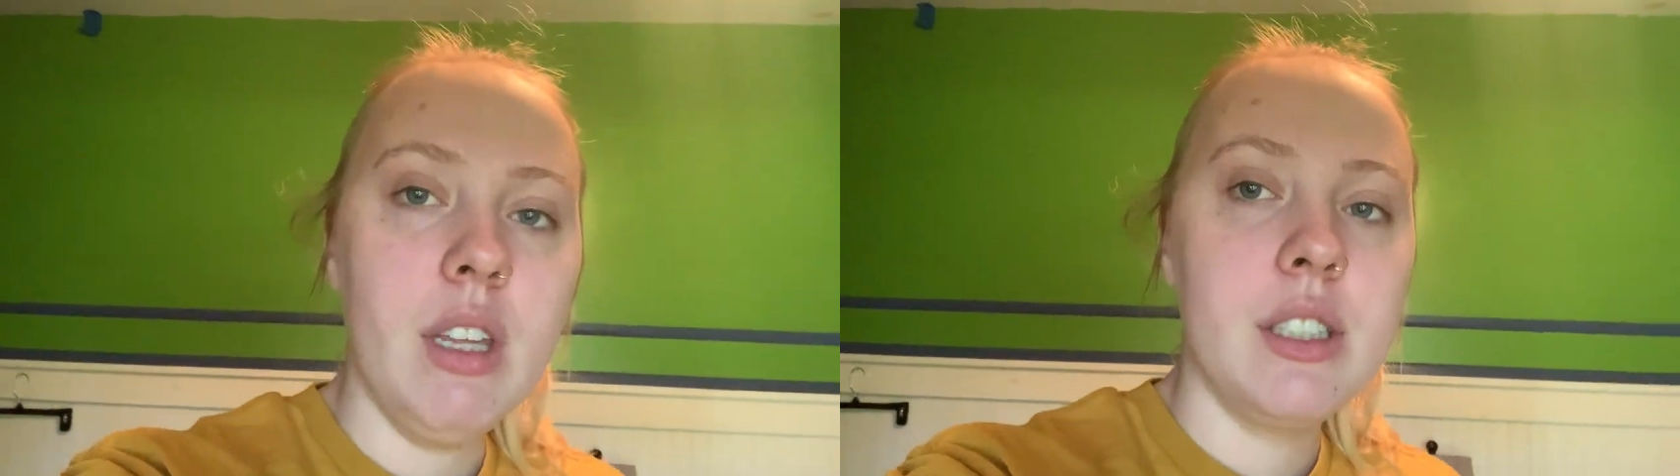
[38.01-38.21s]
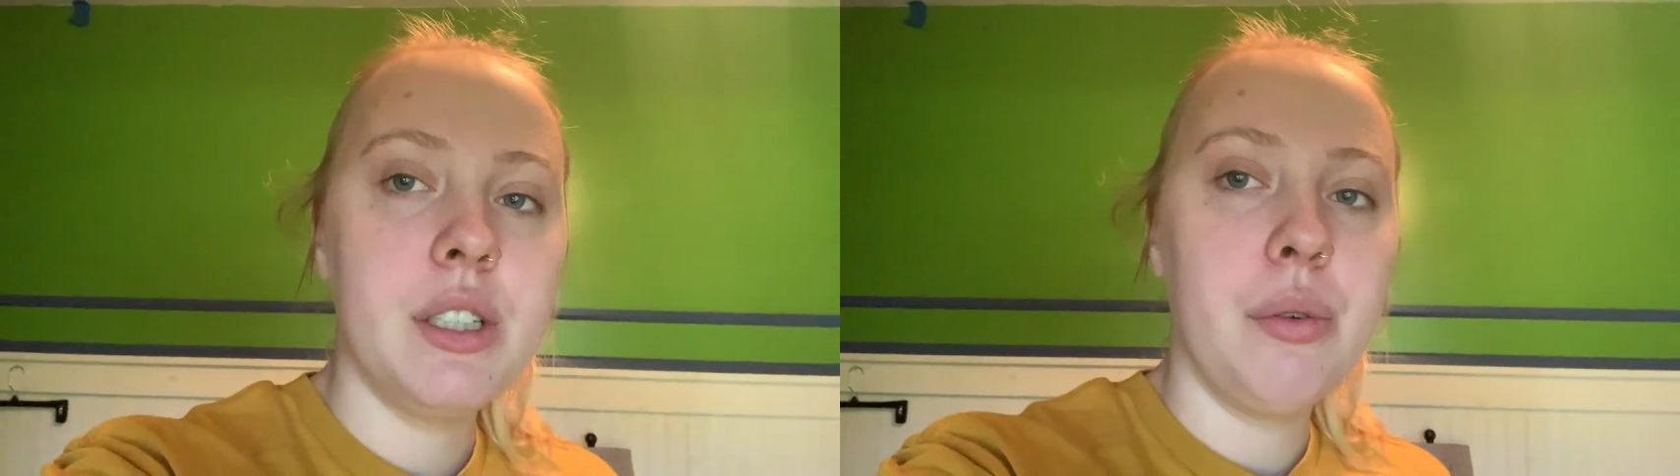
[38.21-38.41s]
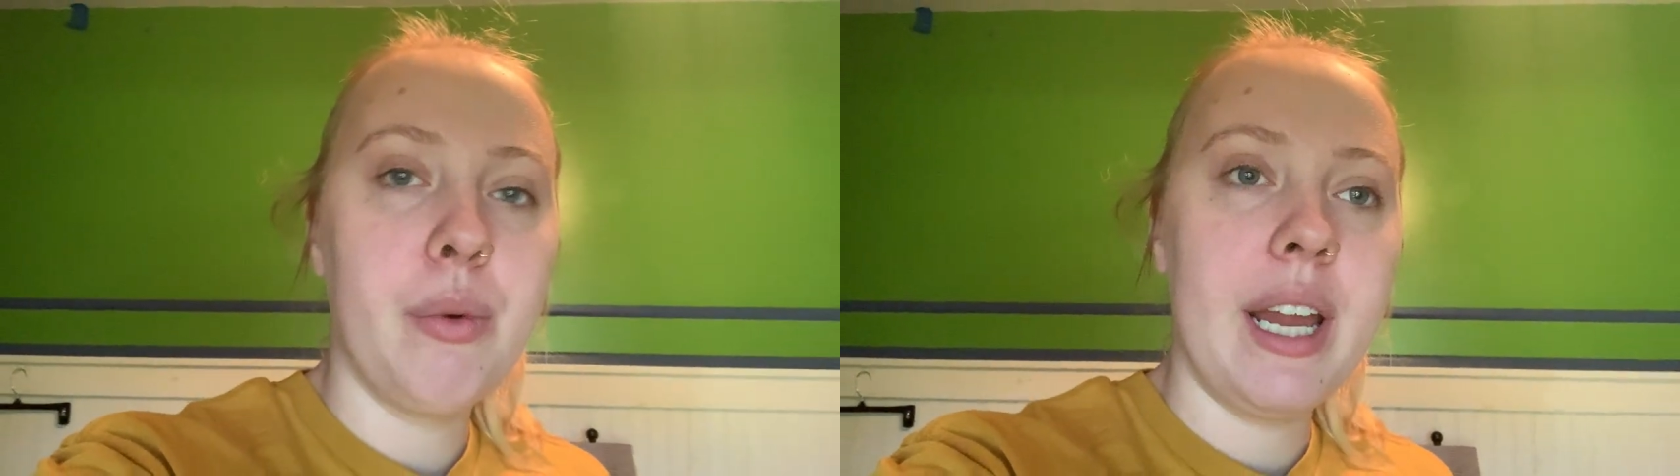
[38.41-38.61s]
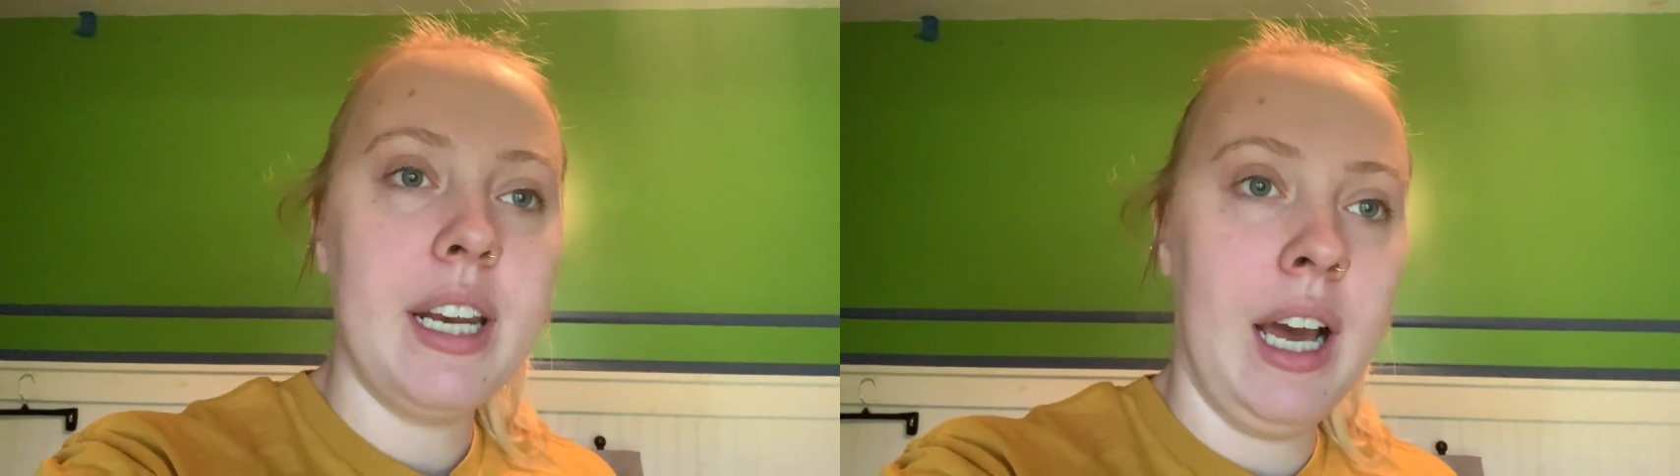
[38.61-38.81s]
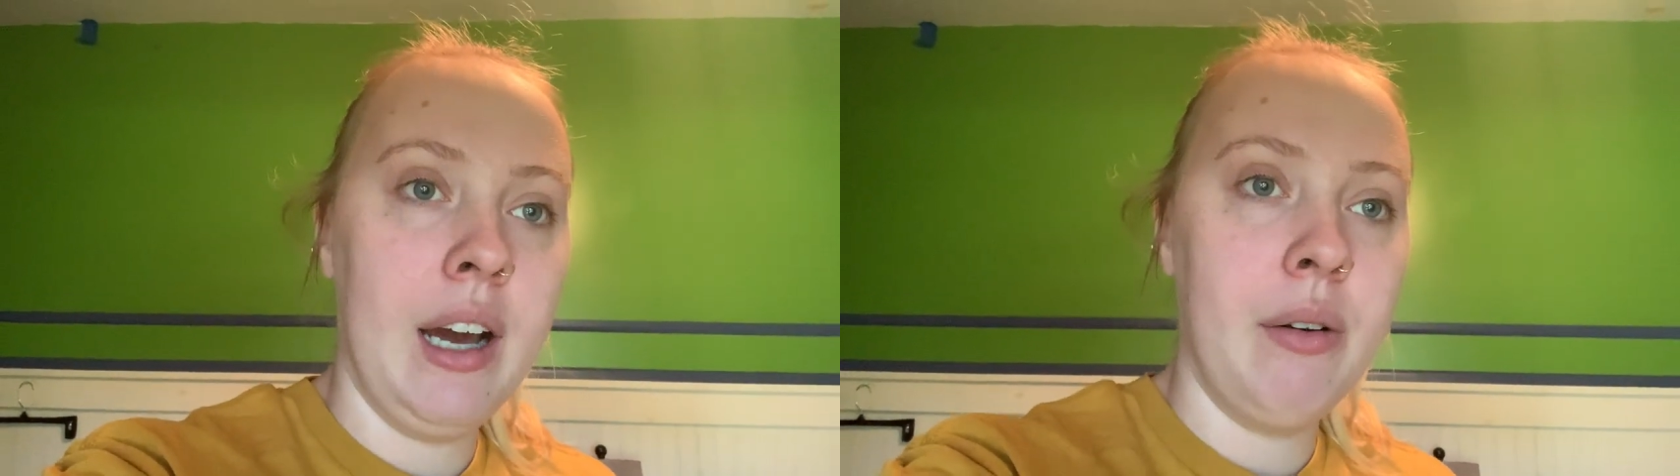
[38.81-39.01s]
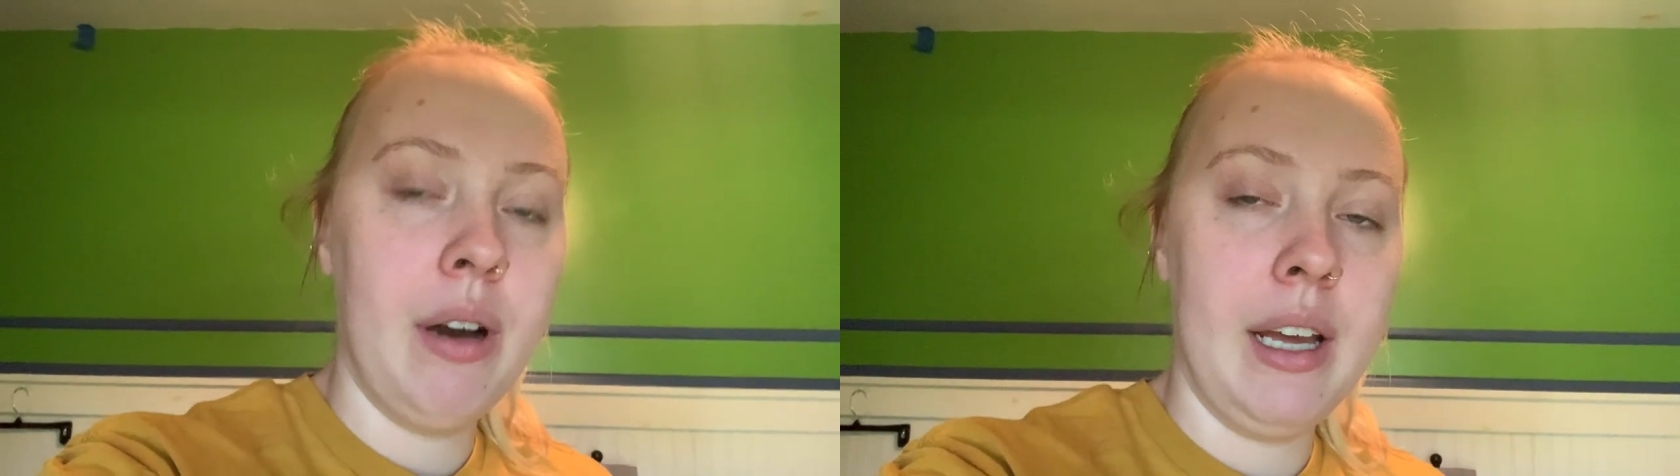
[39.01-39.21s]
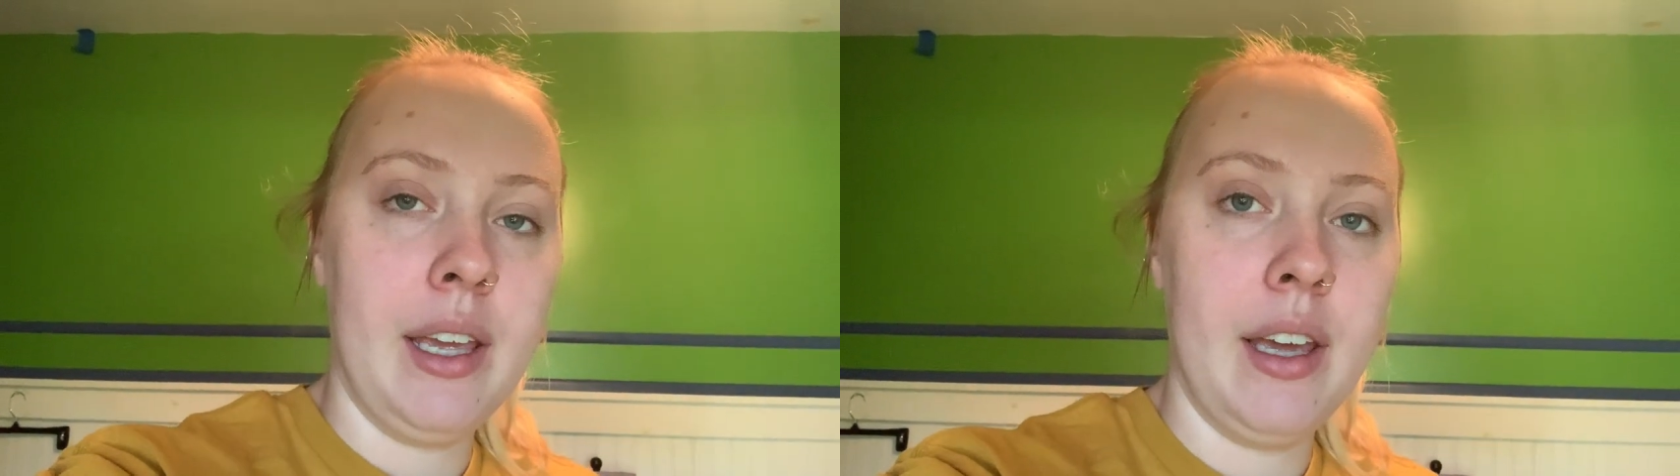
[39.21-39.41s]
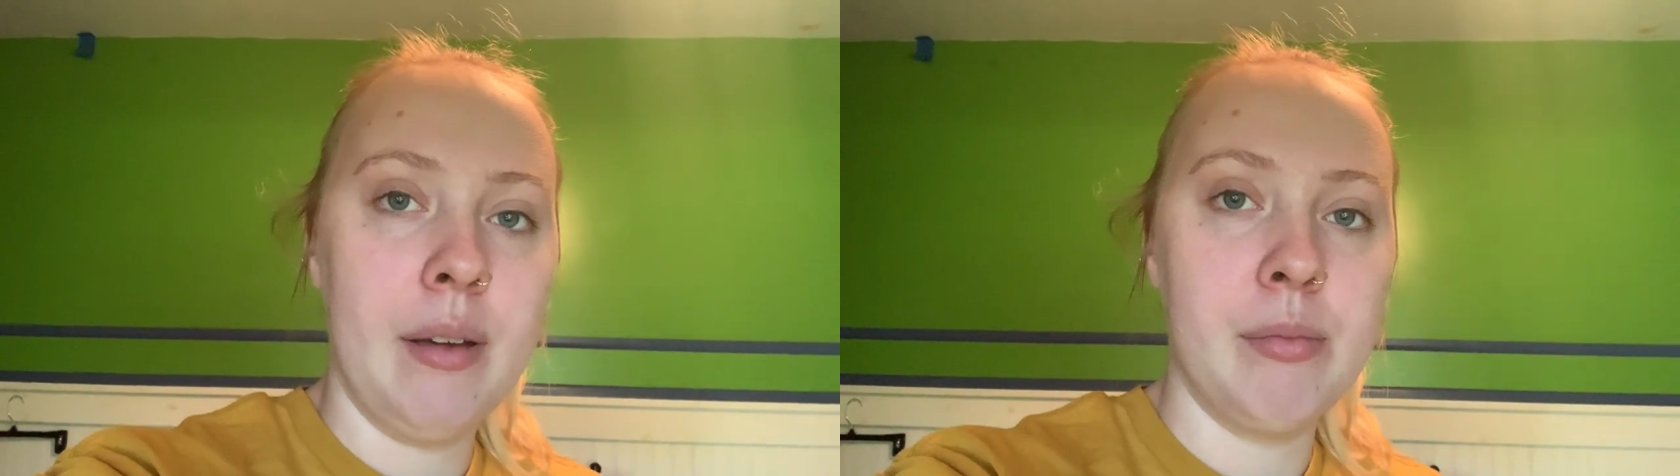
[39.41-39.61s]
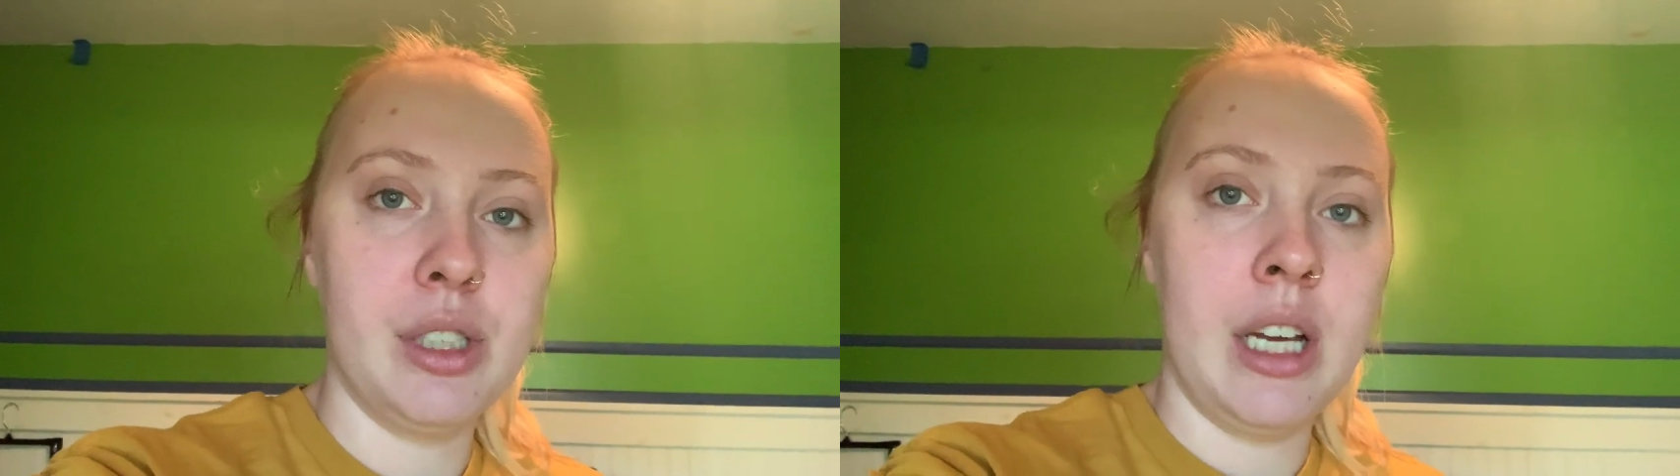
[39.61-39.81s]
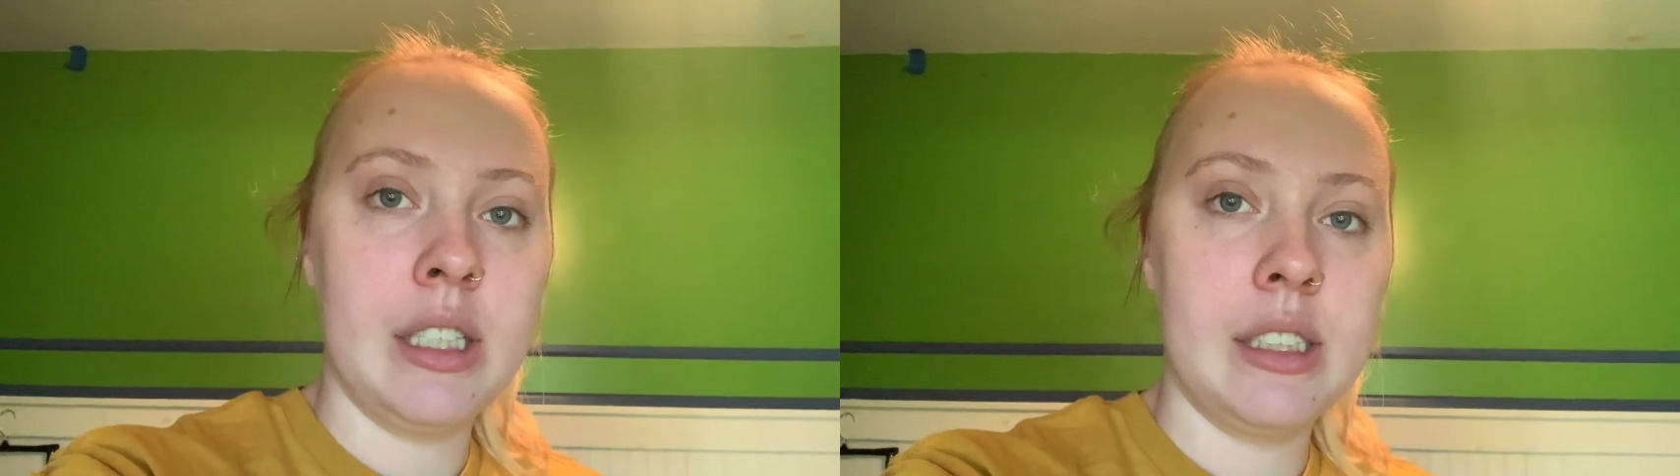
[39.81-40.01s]
So right now I am
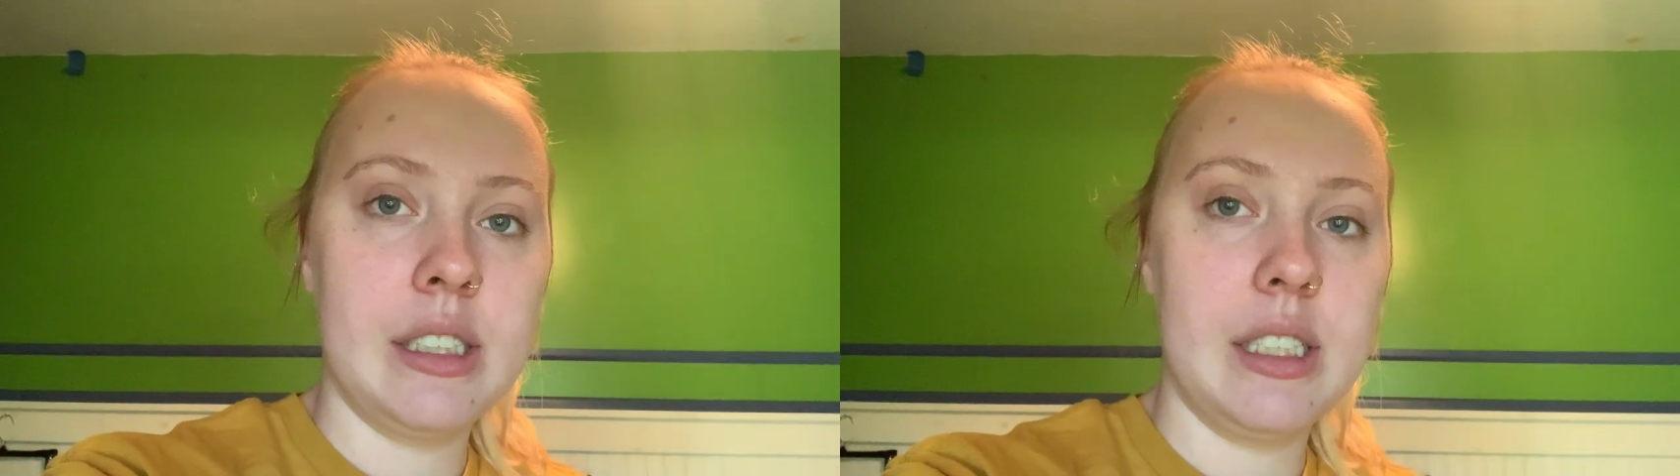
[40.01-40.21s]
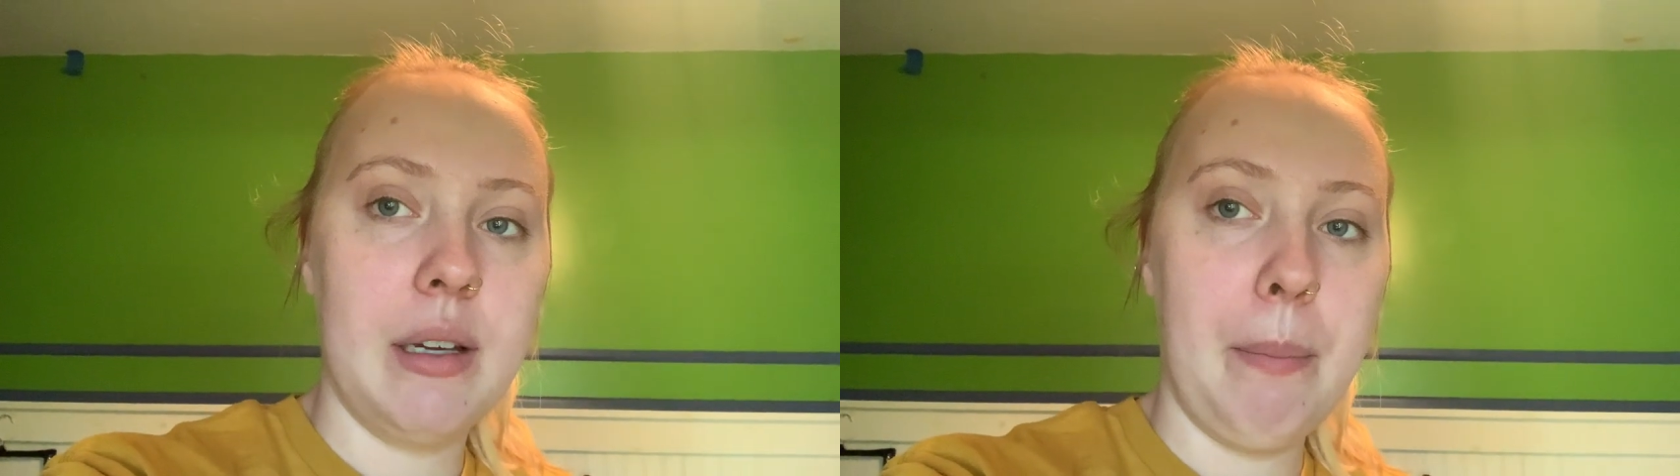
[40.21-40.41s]
just